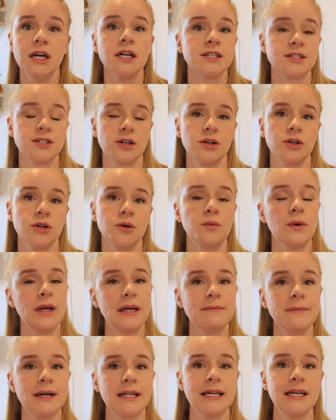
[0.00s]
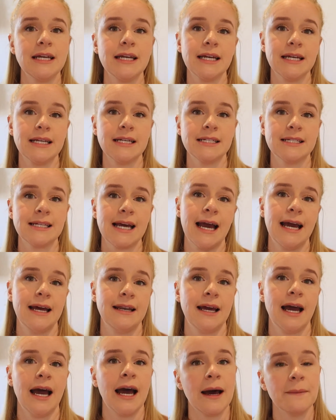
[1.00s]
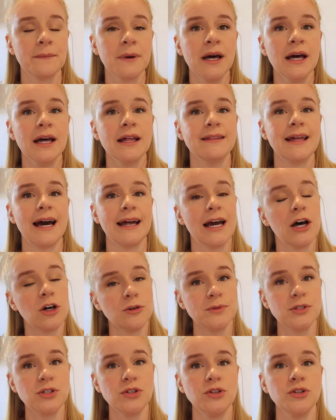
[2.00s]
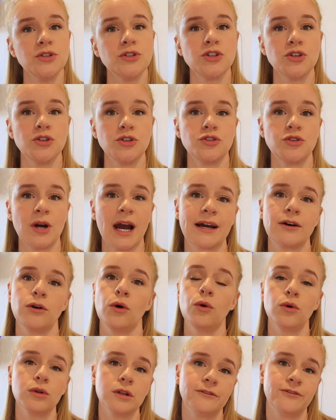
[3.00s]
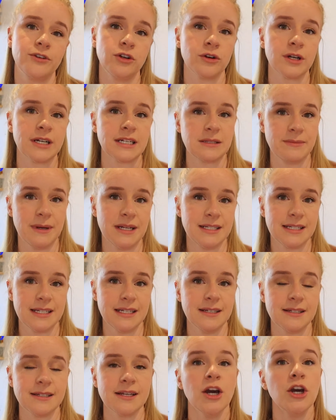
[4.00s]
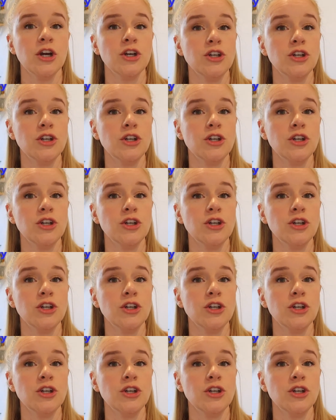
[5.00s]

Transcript: So WeMoney is an app that helps you to track all of your expenses.